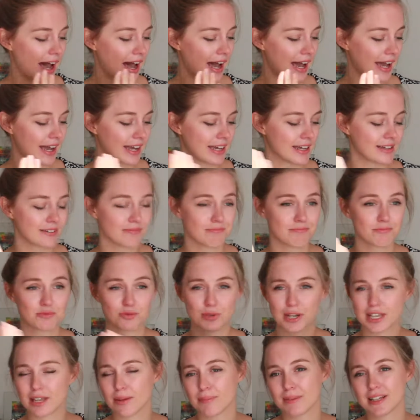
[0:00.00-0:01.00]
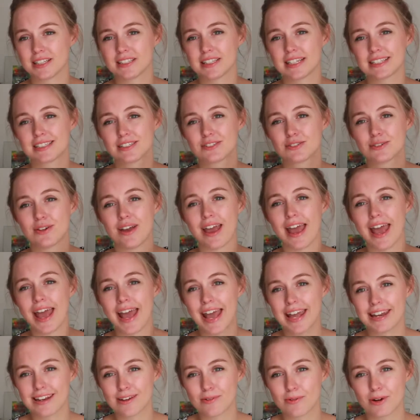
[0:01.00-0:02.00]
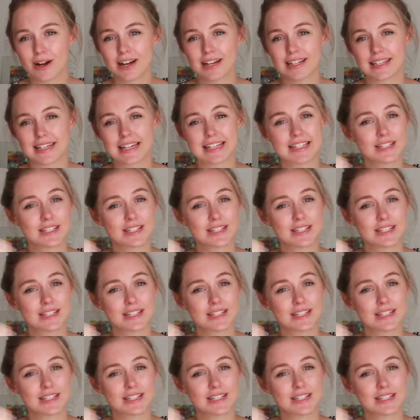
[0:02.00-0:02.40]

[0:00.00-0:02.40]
I recommend it to anyone.